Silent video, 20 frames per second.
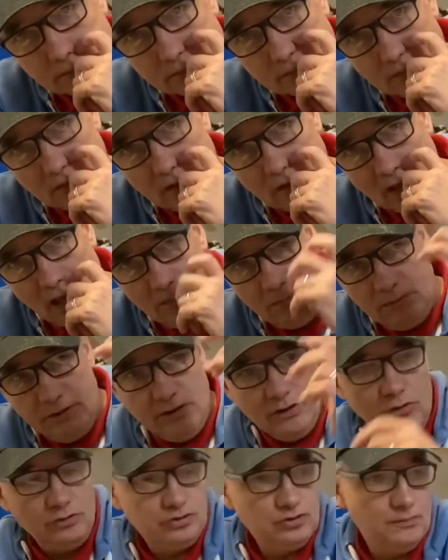at my old
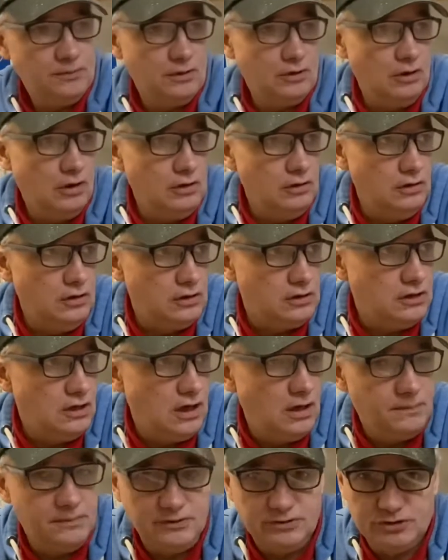job I got a lot of
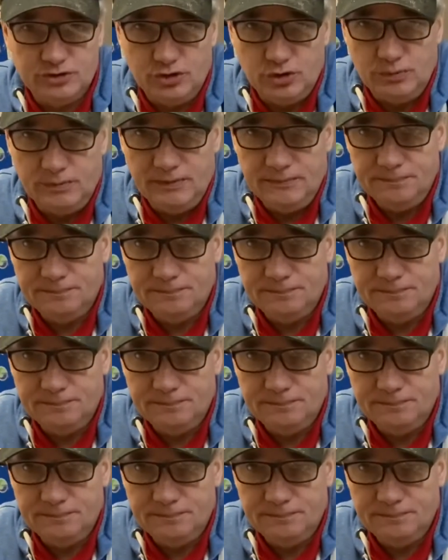carpet tubing,